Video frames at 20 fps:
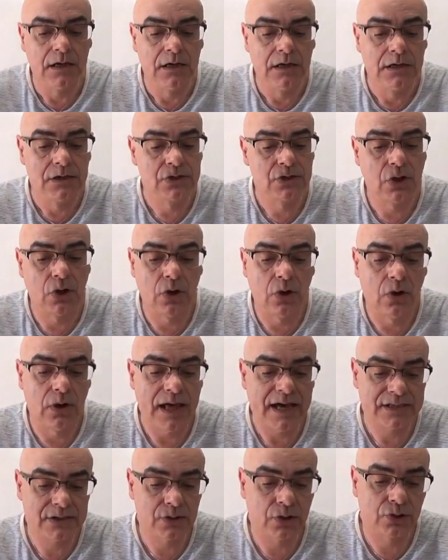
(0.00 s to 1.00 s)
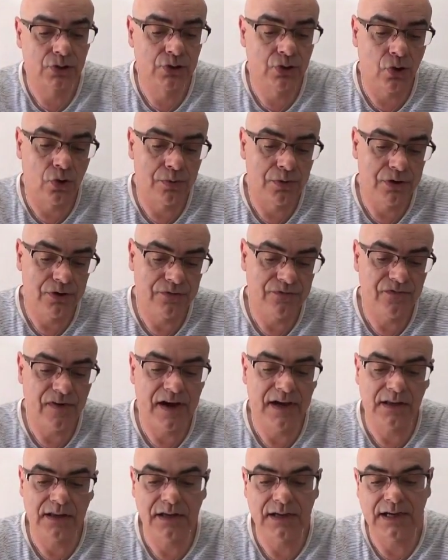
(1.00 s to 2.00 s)
So last October you
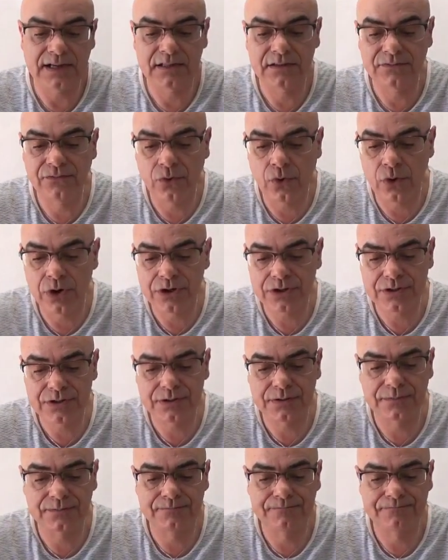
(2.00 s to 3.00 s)
finally got divorced.